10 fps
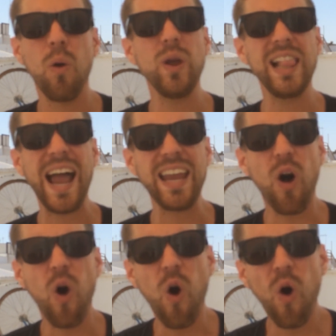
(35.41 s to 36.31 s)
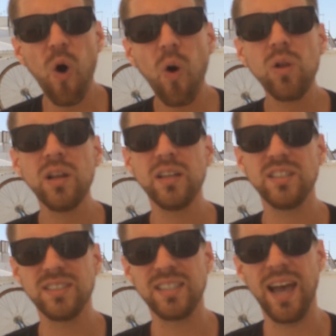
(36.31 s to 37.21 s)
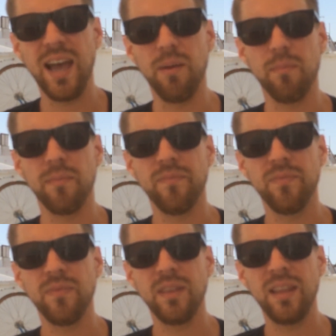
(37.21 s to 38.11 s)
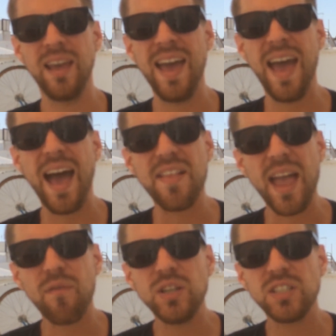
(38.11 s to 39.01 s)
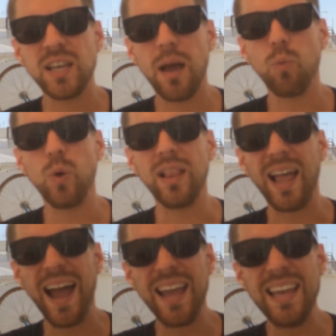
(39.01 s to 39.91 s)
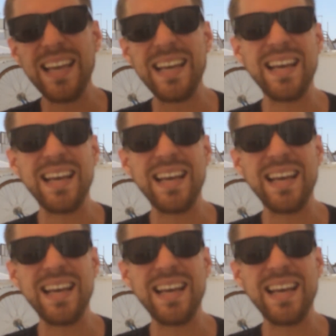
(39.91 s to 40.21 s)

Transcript: We lie all the time. And every time we lie,